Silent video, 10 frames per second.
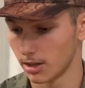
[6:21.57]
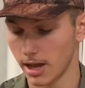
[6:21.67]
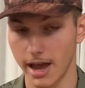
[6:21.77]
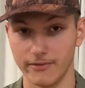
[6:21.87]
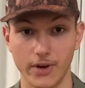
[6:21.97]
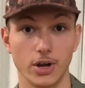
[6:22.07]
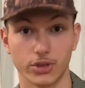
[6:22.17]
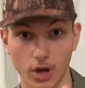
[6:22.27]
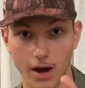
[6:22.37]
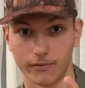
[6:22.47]
and very
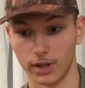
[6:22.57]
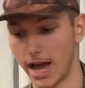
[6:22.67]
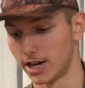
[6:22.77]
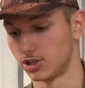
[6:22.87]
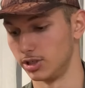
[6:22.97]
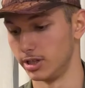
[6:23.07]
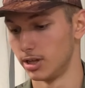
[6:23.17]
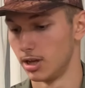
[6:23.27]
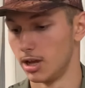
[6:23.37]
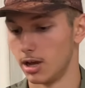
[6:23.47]
thoughtful actually,
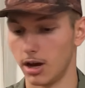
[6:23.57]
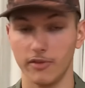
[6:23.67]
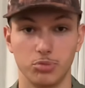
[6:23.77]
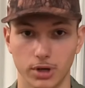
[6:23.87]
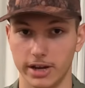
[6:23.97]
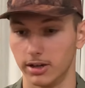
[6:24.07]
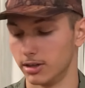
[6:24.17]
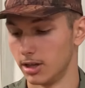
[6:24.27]
of Beretta.